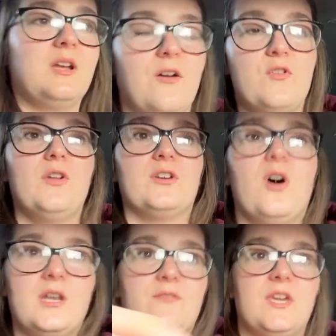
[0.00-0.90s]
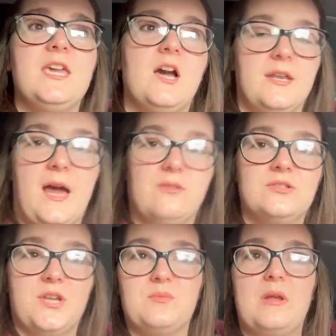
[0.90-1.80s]
I've gone and got another key cut now.
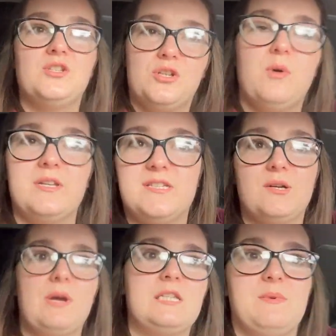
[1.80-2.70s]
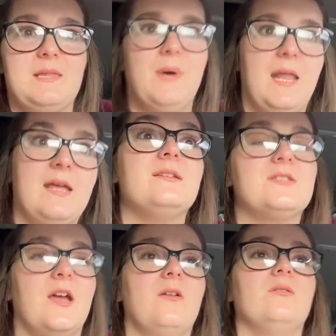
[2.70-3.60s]
So I'm like, you know what? He still owes me the money. So
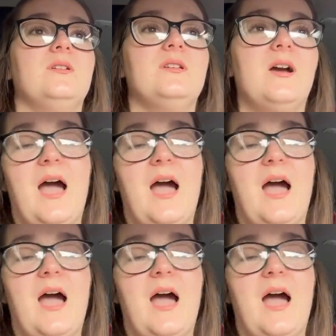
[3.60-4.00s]
I